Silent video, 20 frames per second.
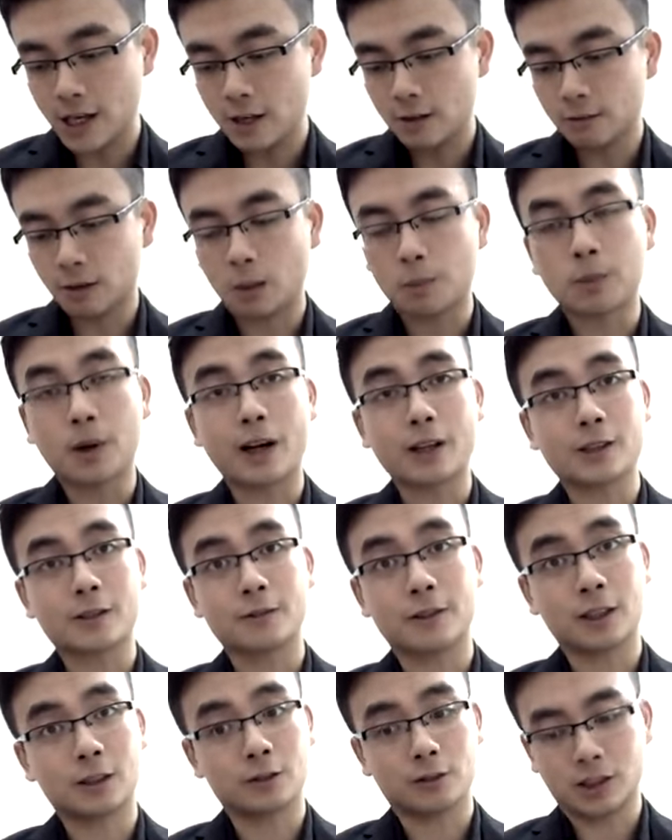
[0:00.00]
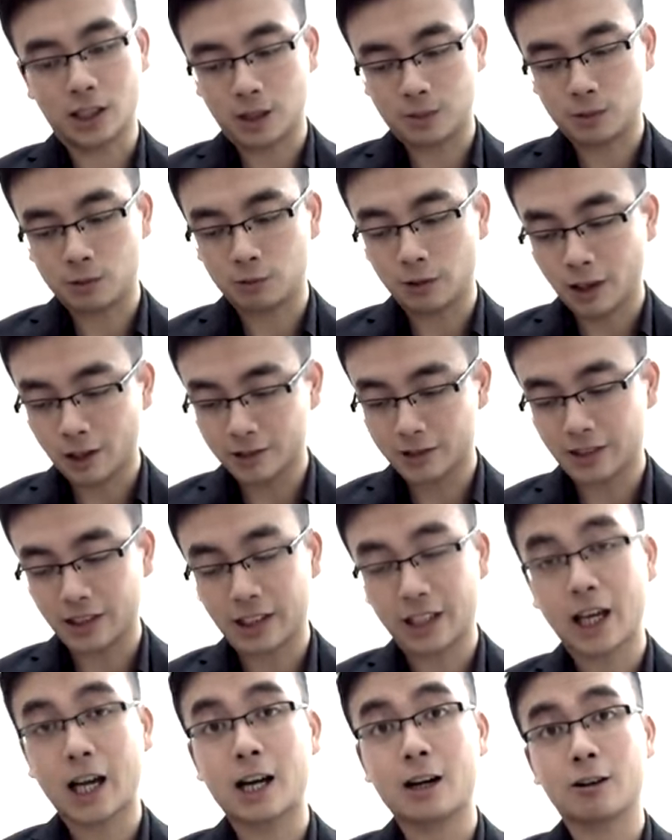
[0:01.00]
from present value table rather
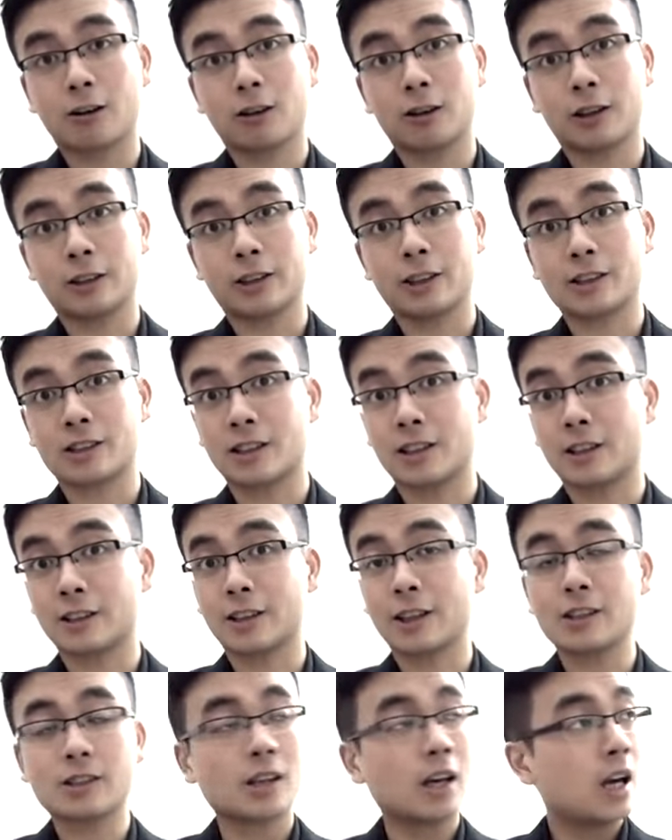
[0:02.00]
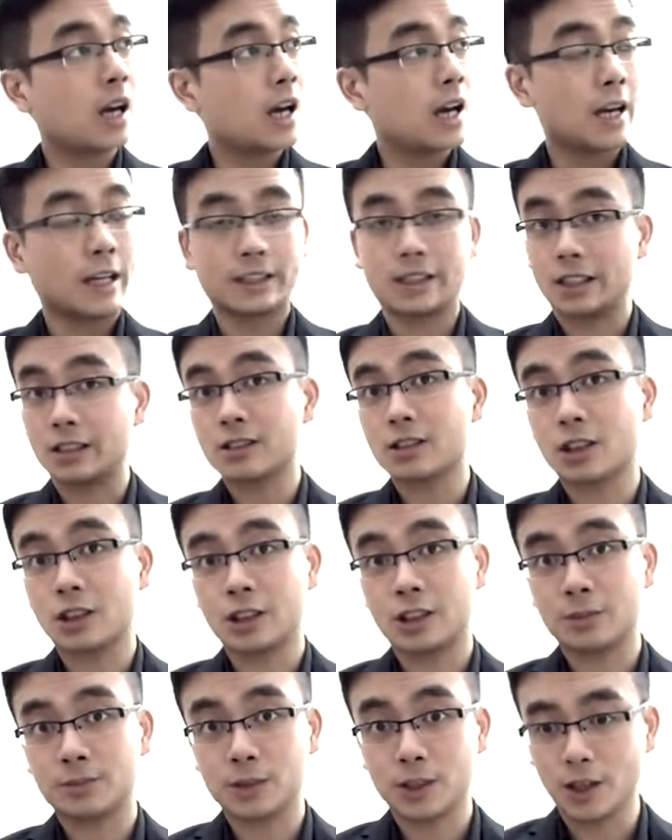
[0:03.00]
than calculate this like this. It's
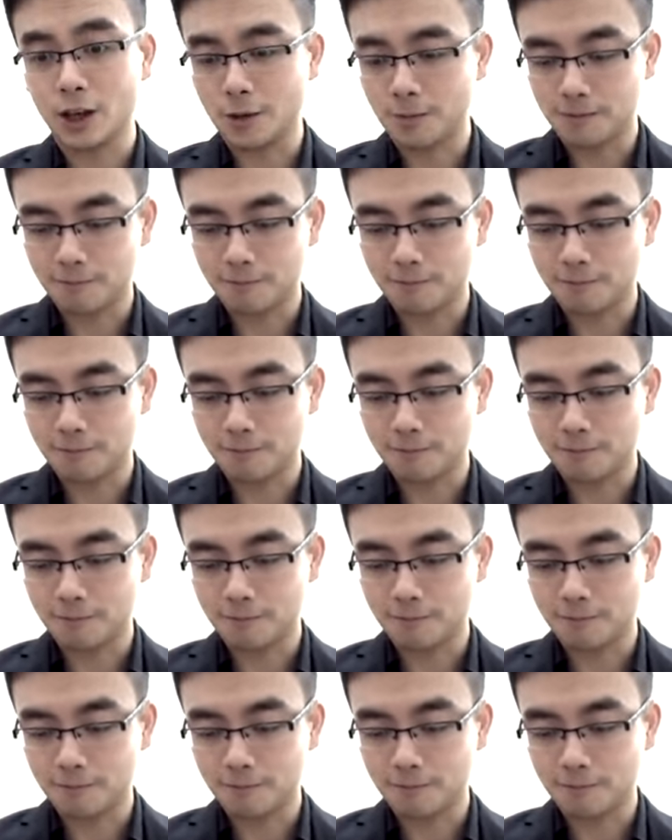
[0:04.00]
entirely up to